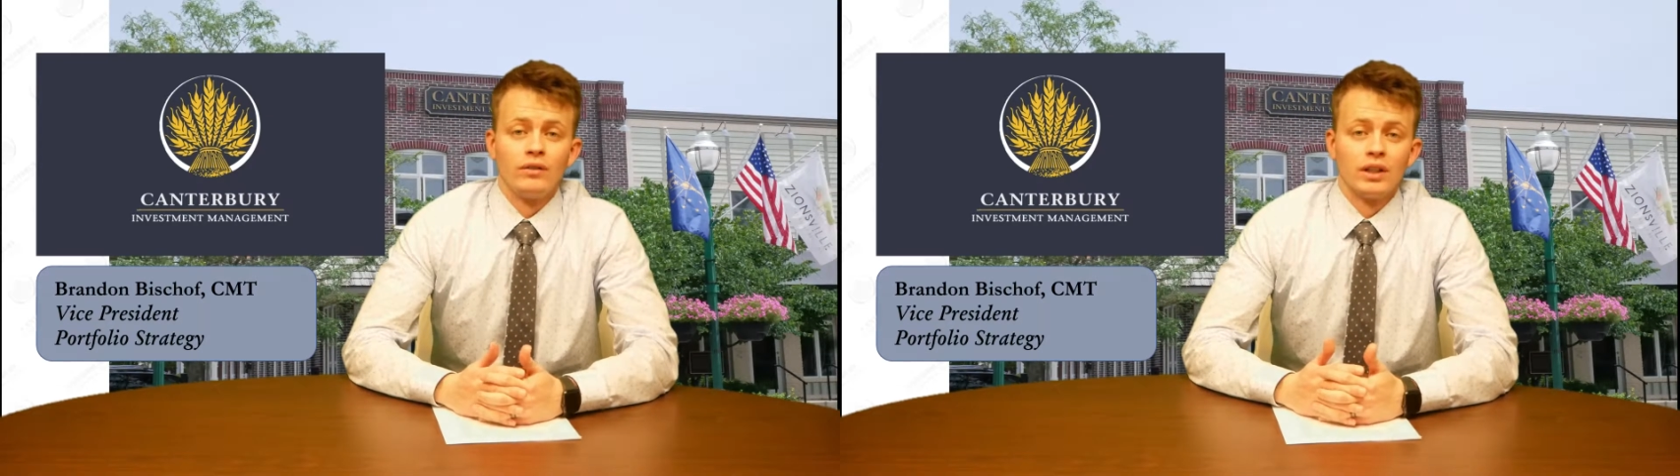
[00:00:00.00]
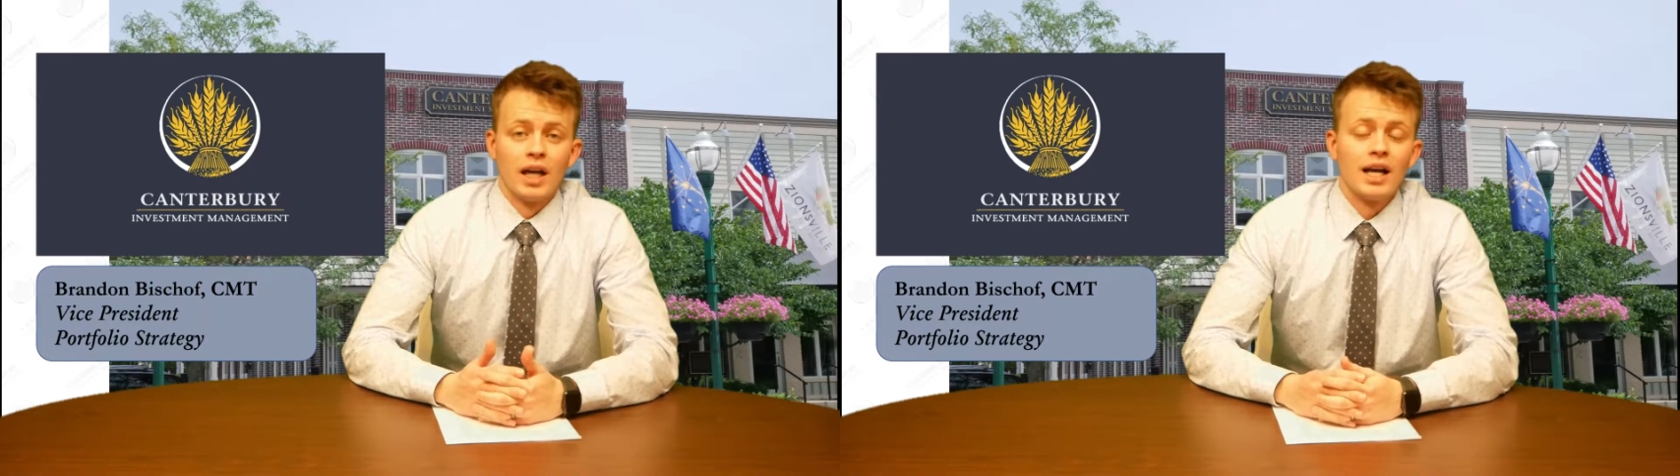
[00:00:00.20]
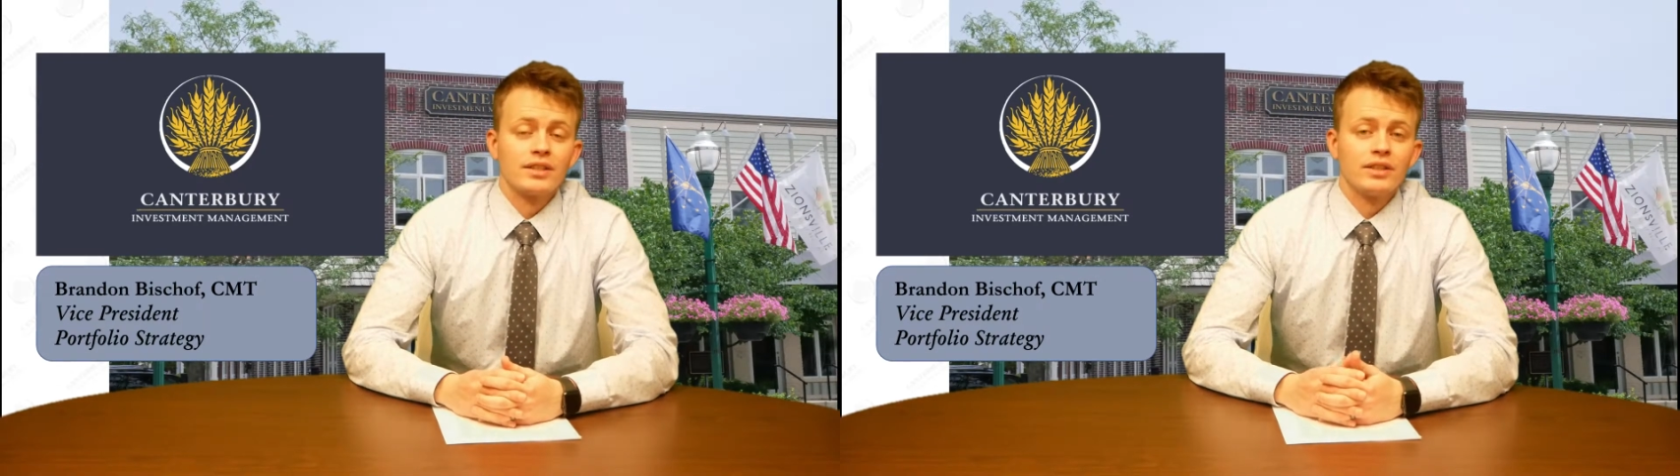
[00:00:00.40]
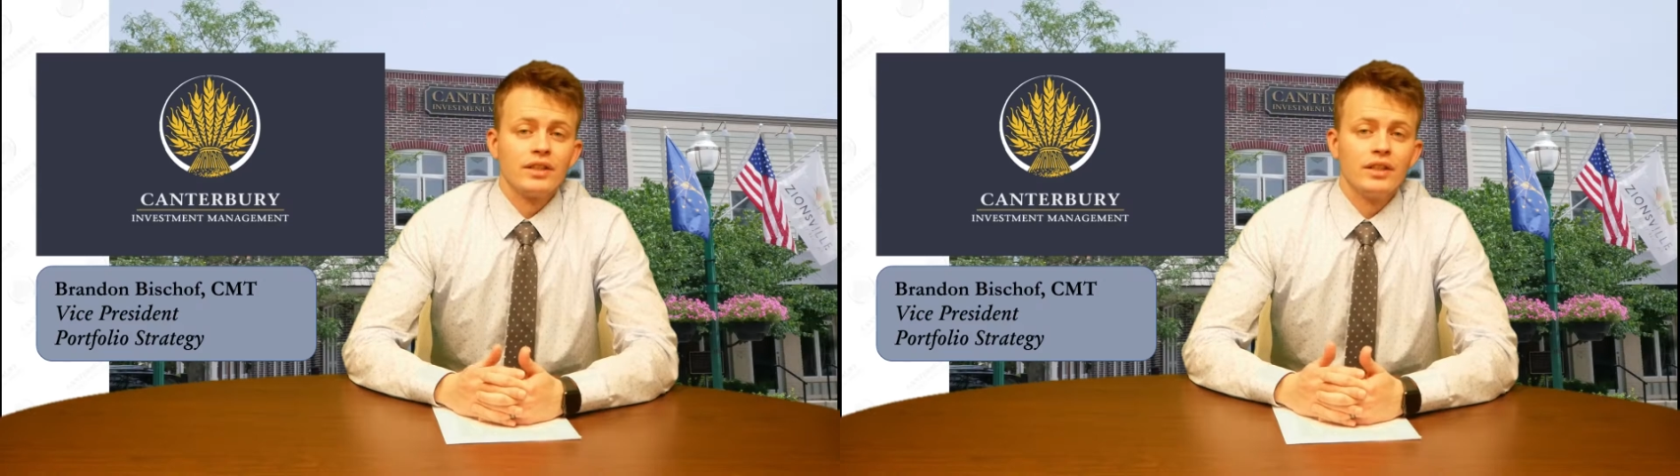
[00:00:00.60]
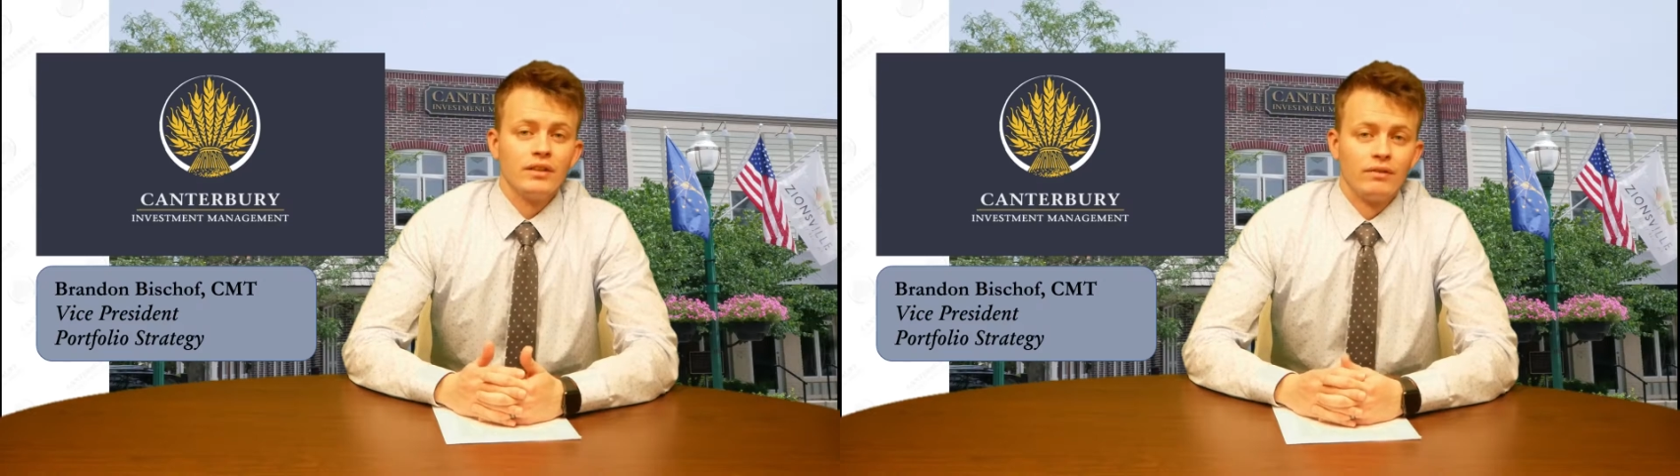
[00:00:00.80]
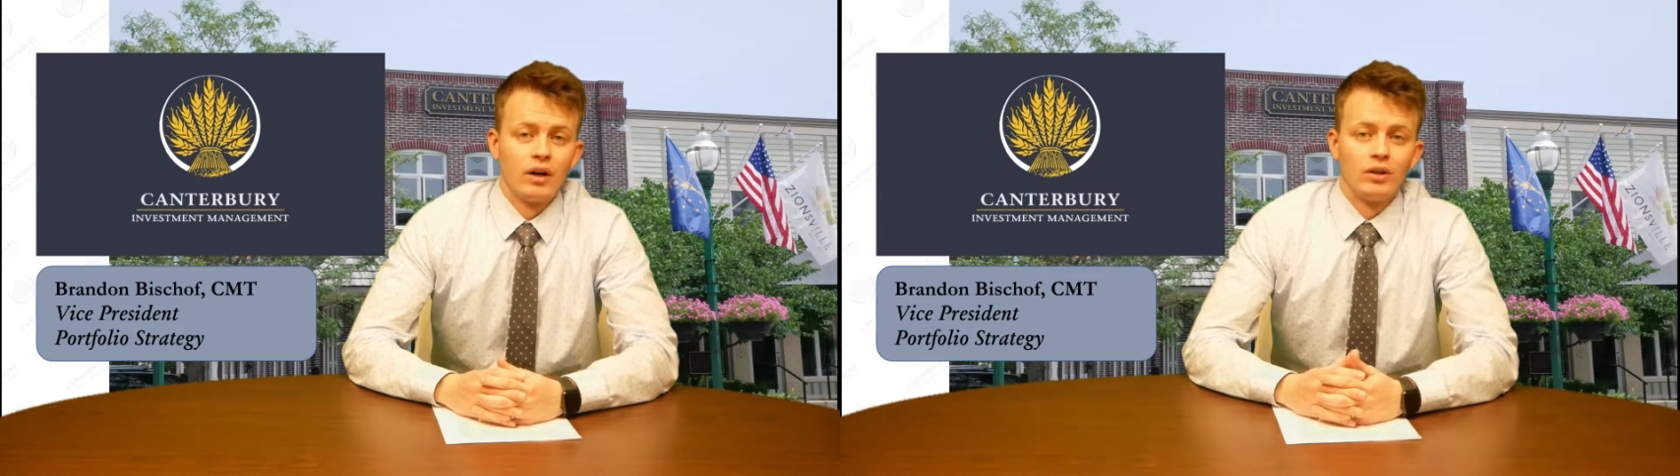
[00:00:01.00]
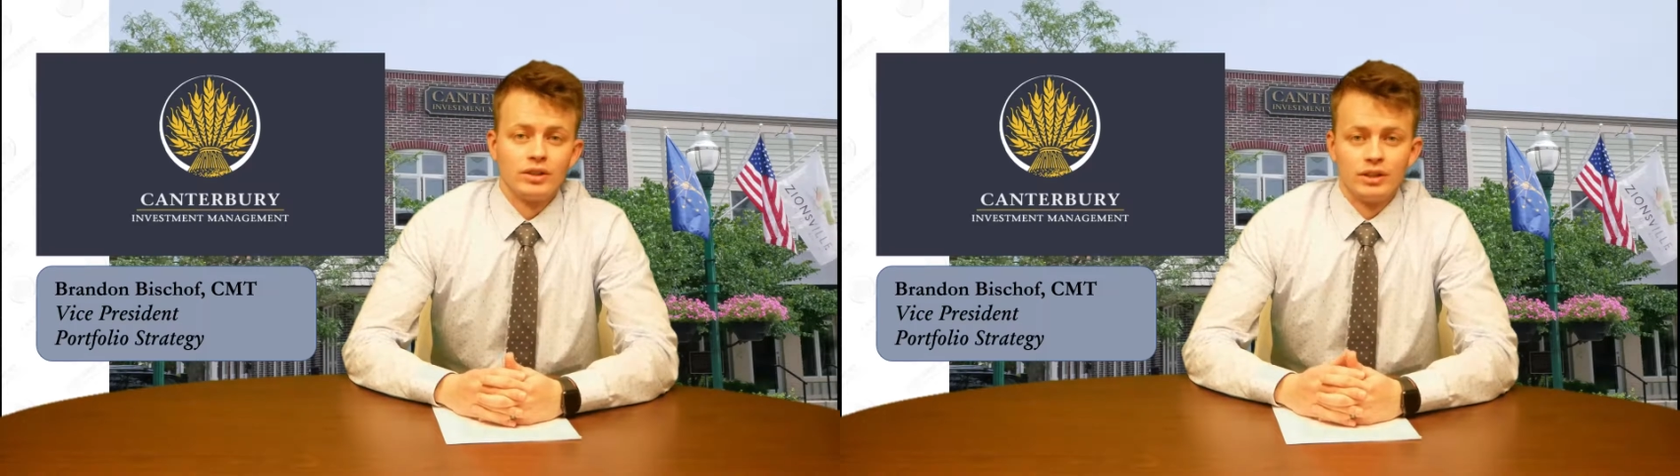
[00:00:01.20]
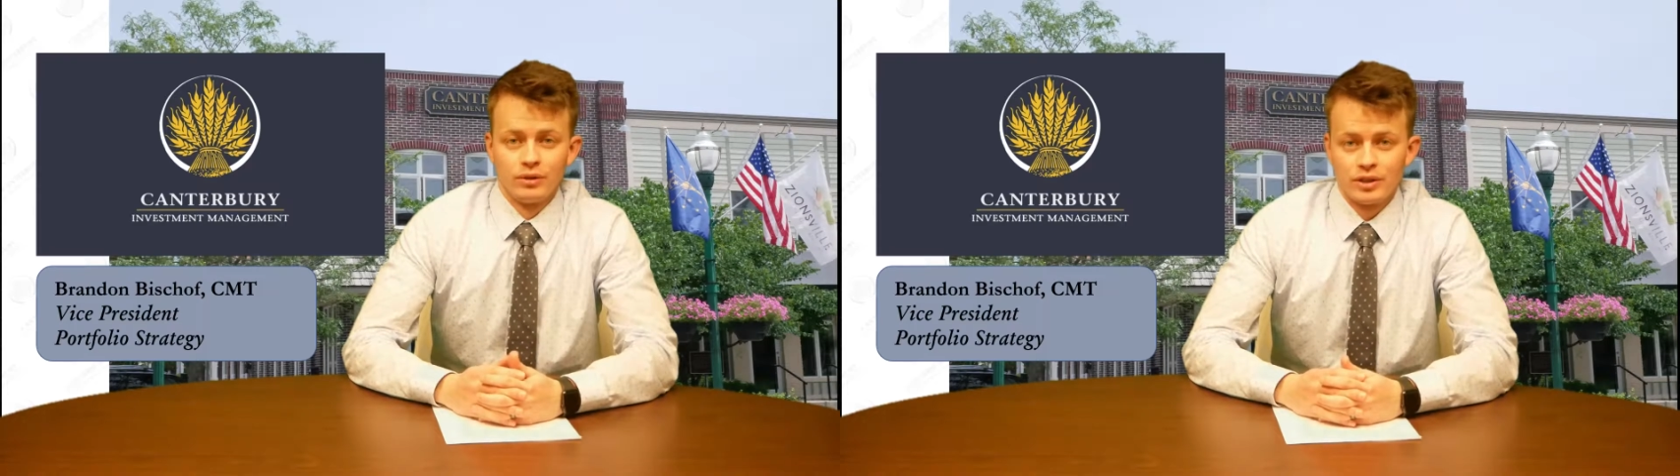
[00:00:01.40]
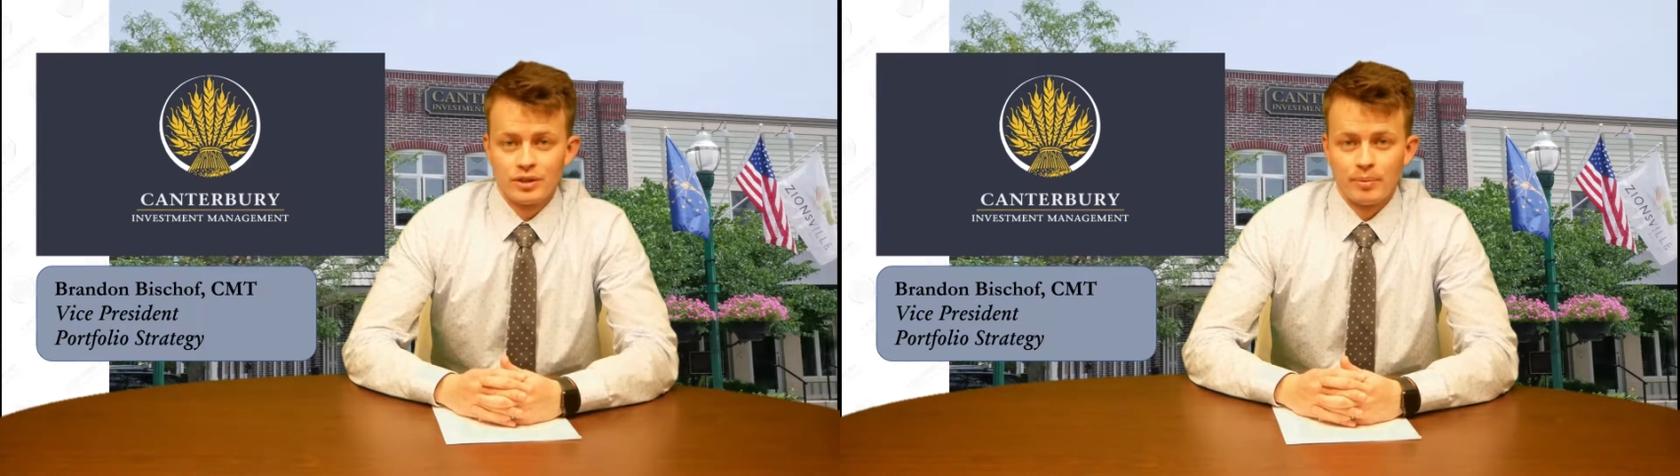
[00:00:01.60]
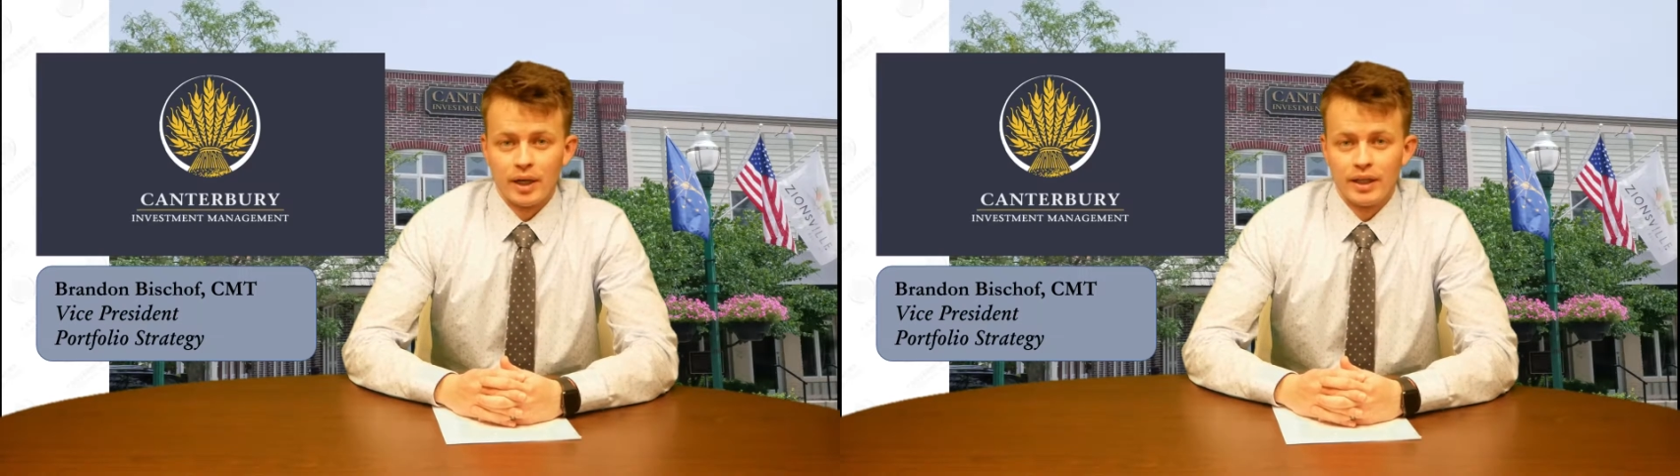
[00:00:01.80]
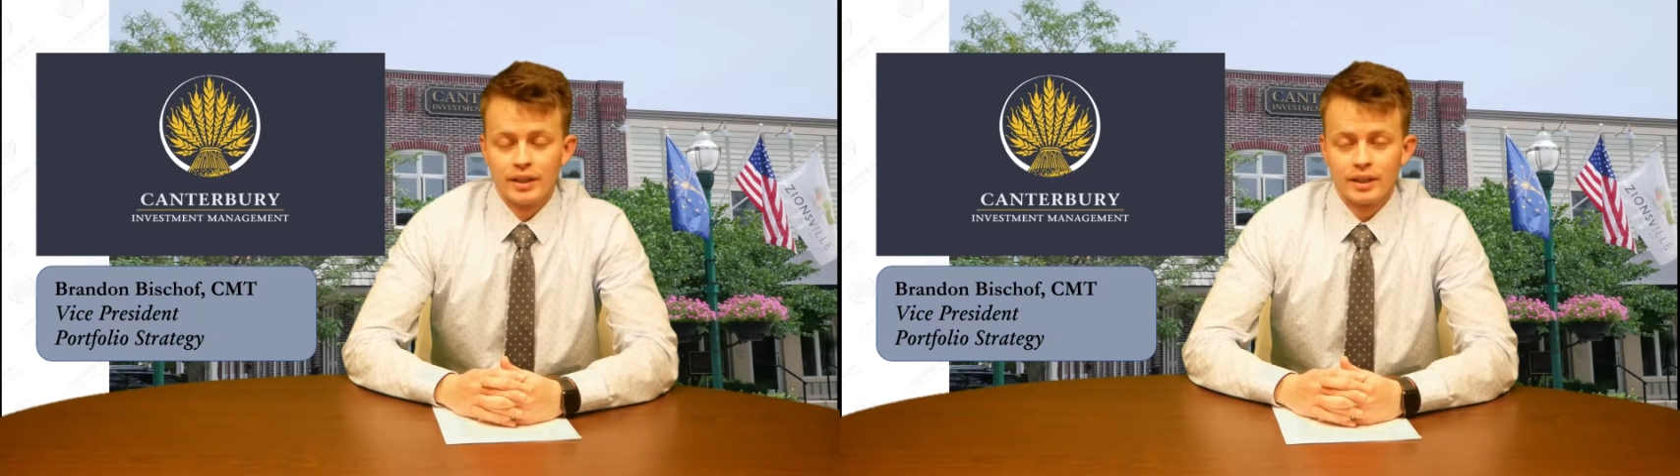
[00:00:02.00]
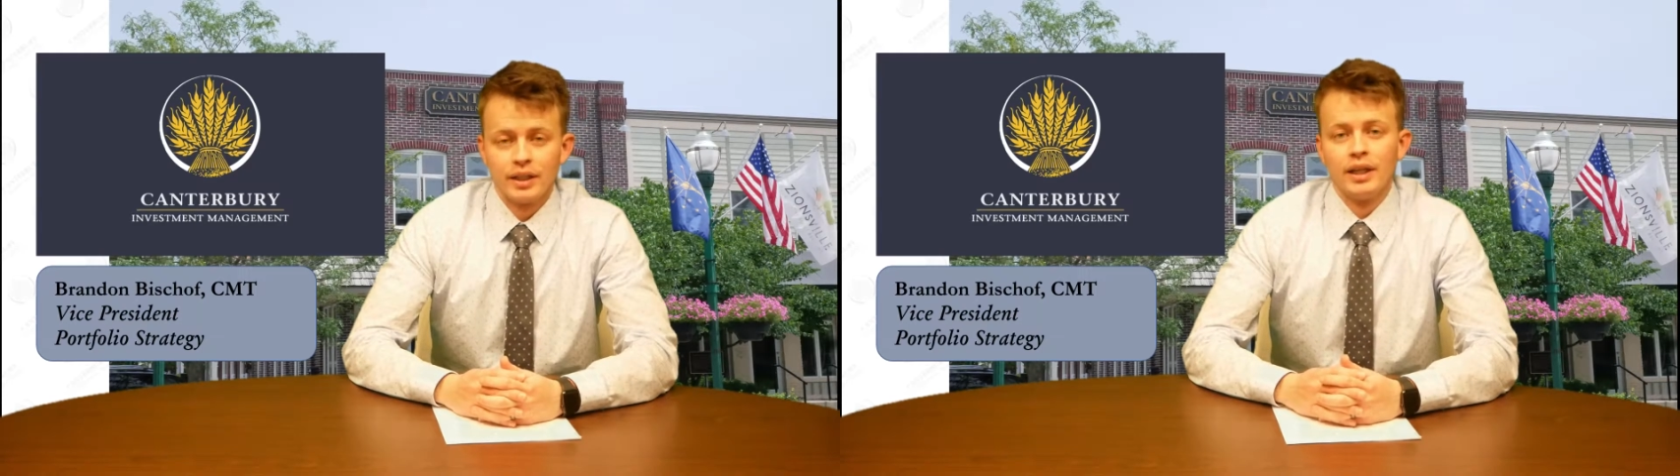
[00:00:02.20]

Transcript: velocity of volatility spike